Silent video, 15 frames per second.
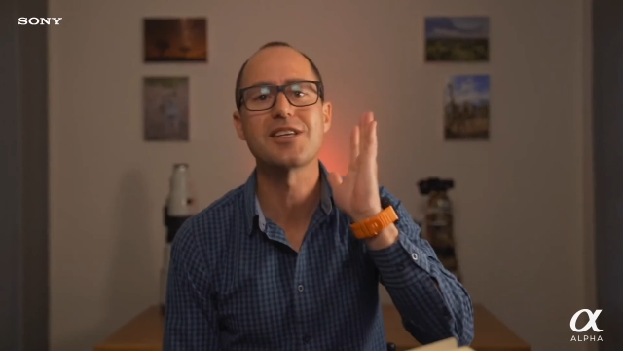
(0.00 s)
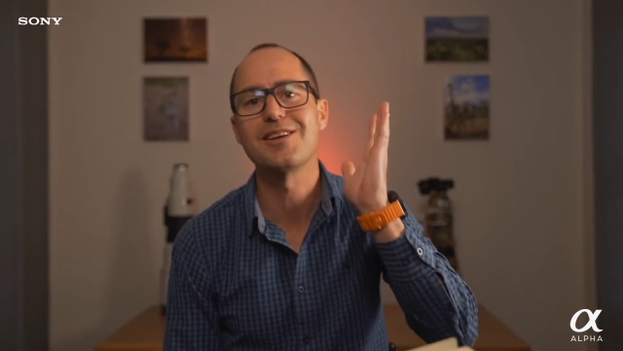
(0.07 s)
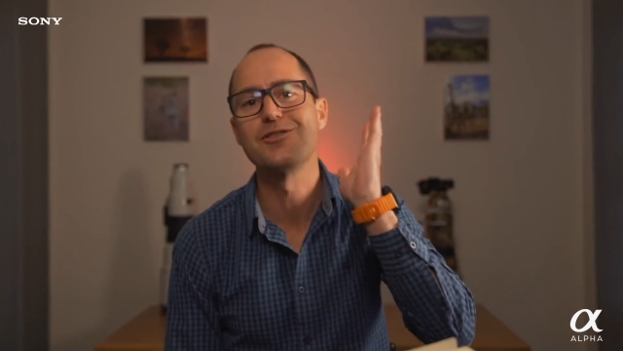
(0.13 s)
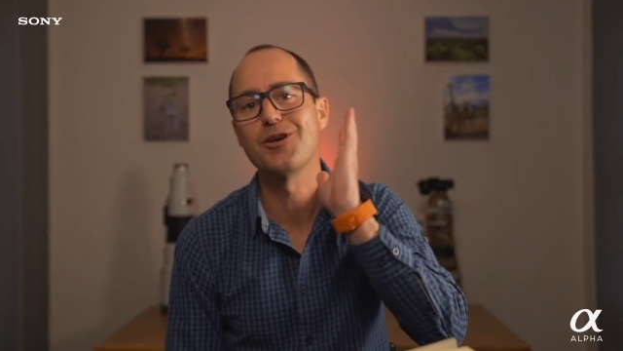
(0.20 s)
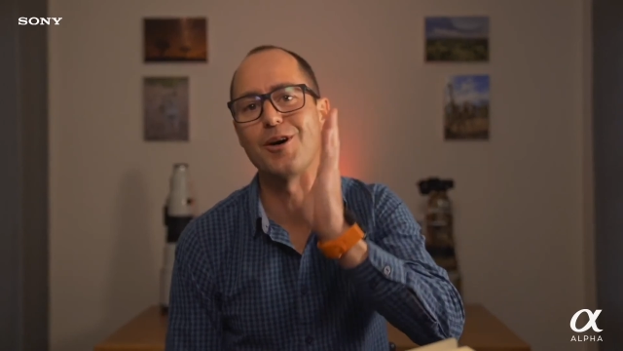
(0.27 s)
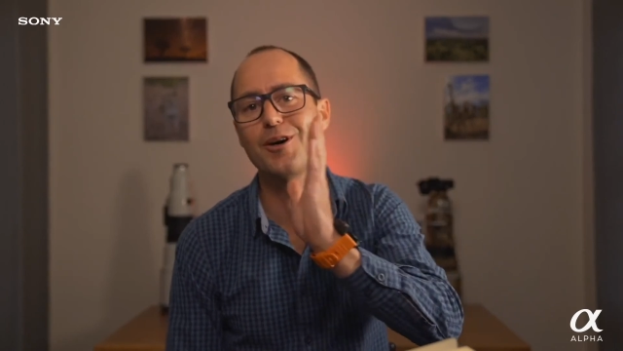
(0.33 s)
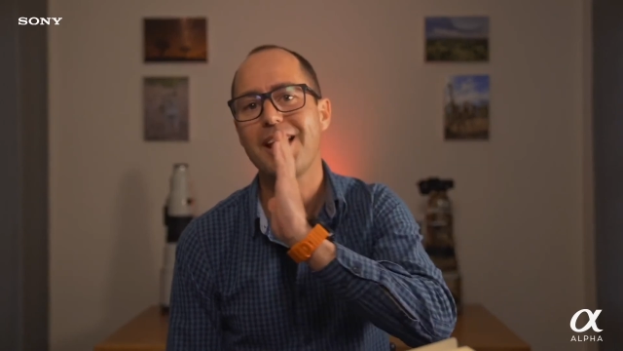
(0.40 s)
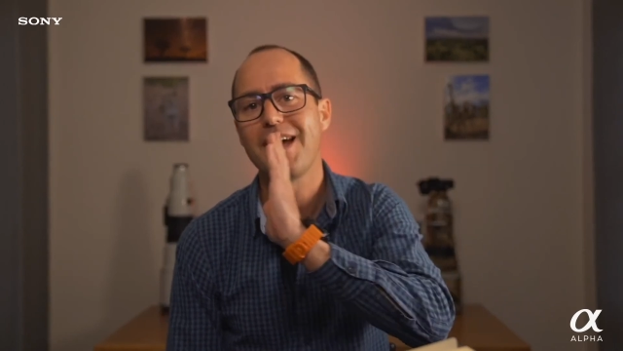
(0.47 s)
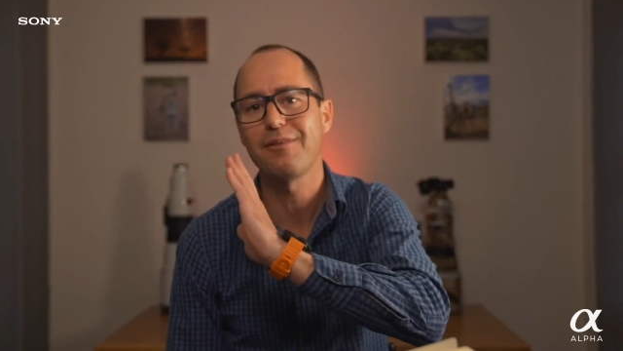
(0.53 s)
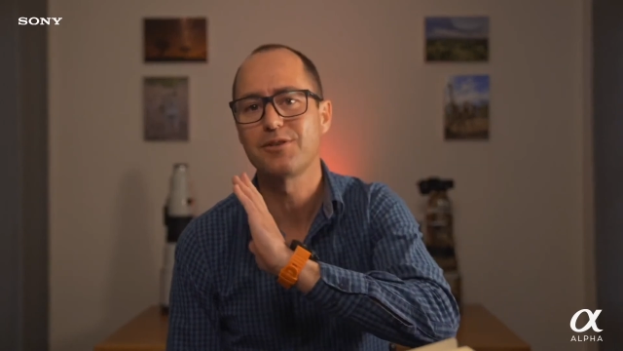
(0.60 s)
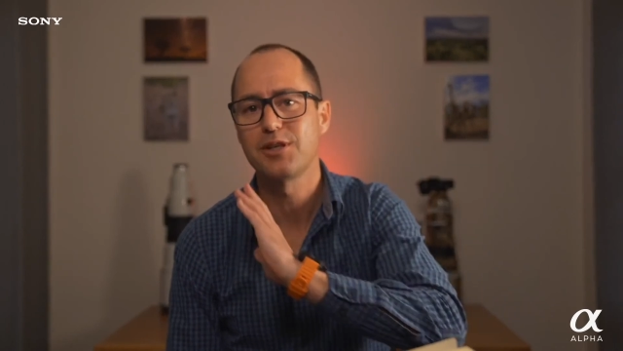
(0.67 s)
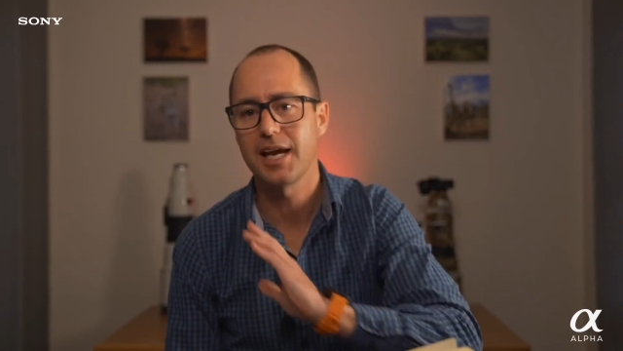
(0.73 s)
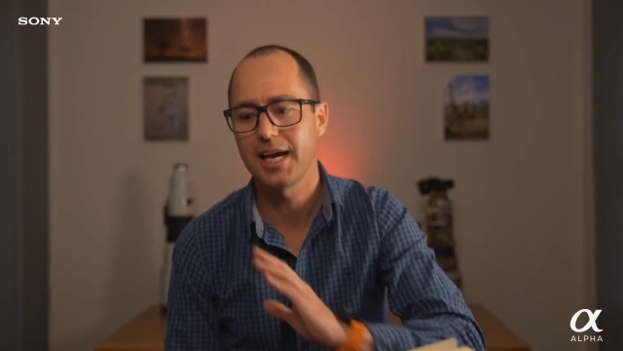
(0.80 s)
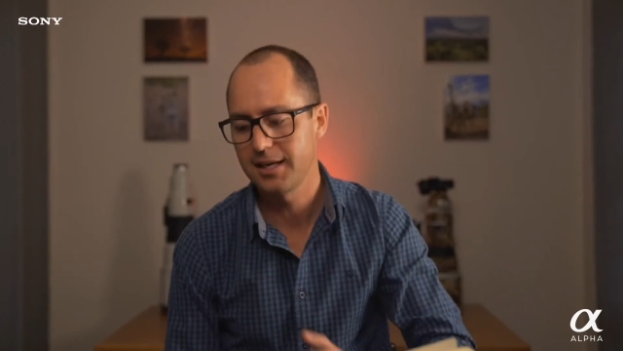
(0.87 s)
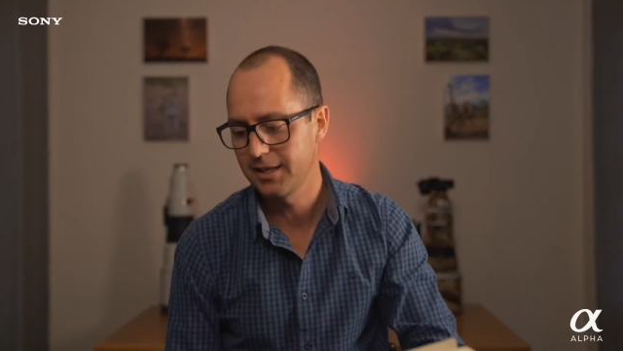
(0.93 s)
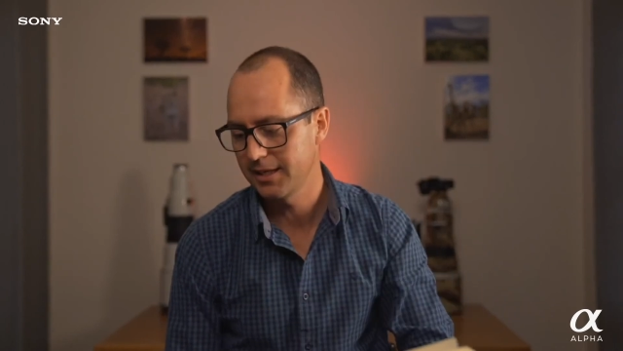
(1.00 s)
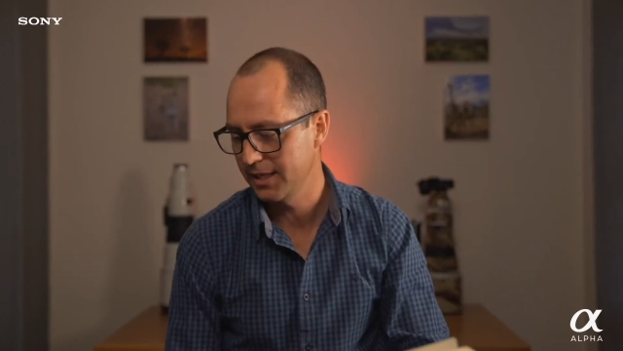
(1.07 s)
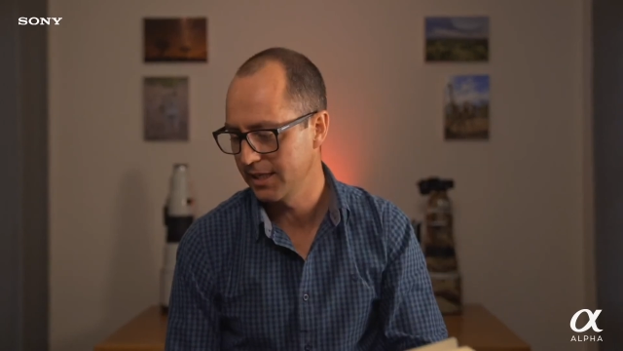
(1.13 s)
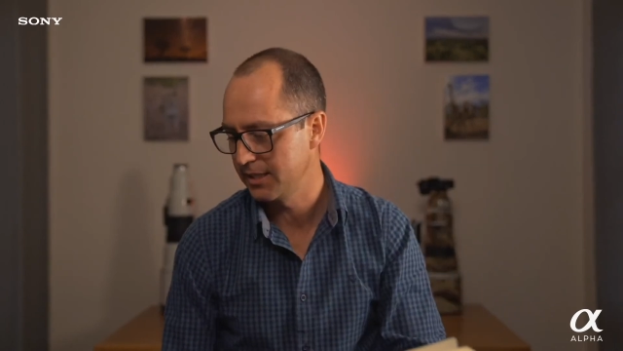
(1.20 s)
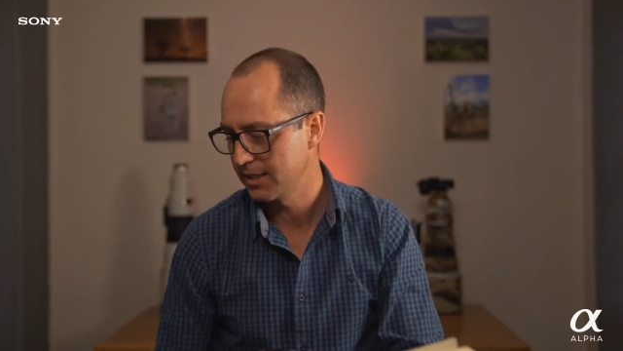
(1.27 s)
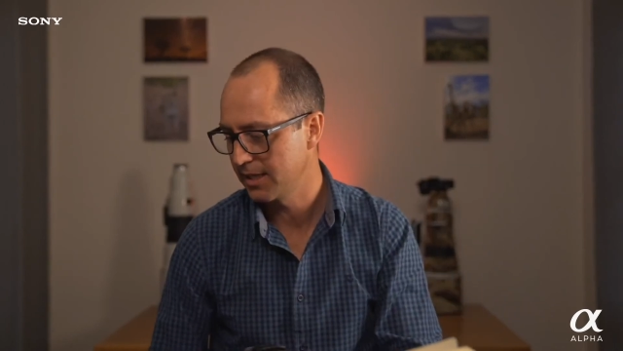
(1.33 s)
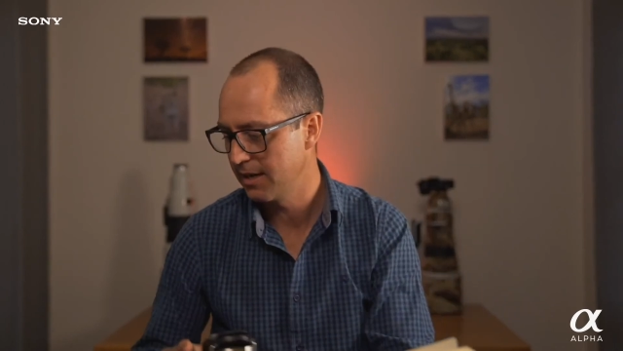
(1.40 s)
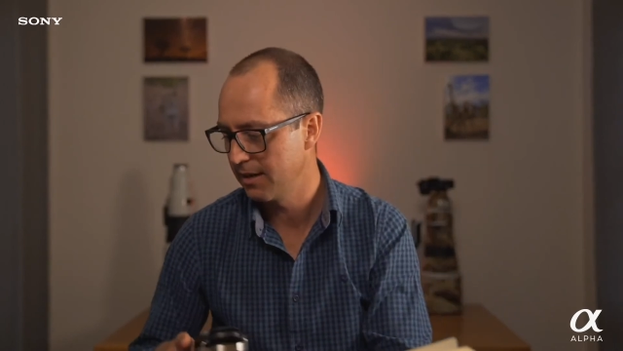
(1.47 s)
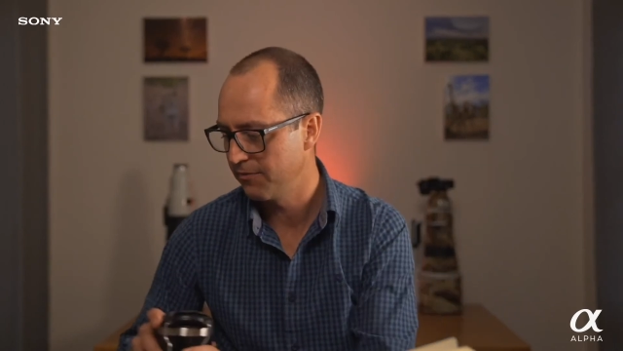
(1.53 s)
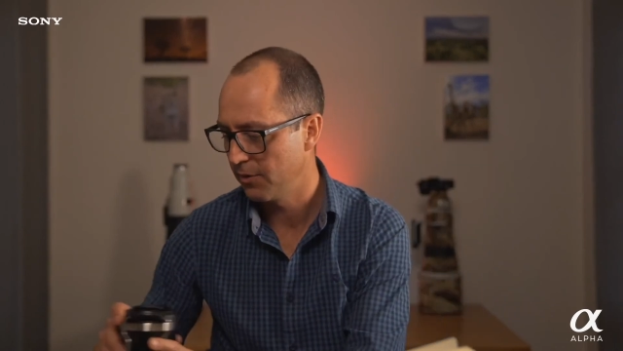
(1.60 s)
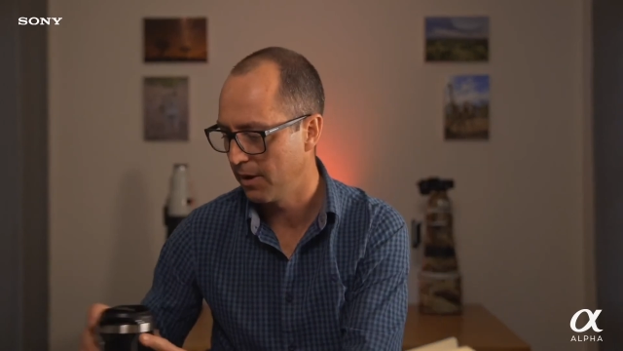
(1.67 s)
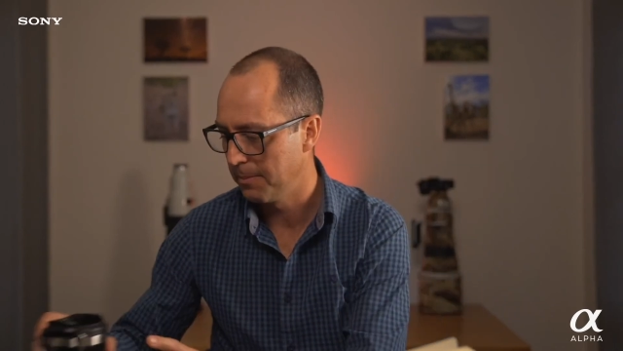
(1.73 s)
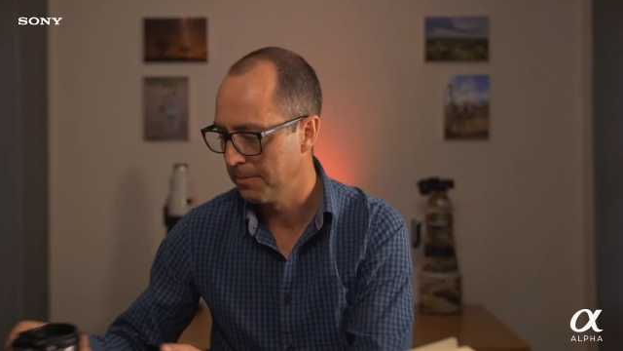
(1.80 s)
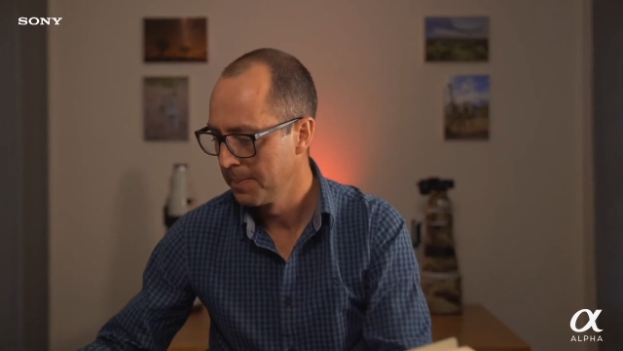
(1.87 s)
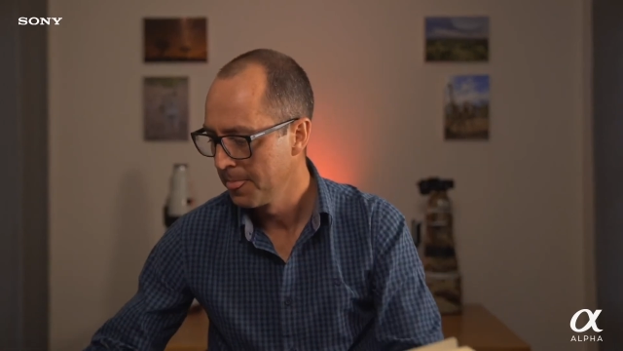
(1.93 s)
don't have to edit each keyframe.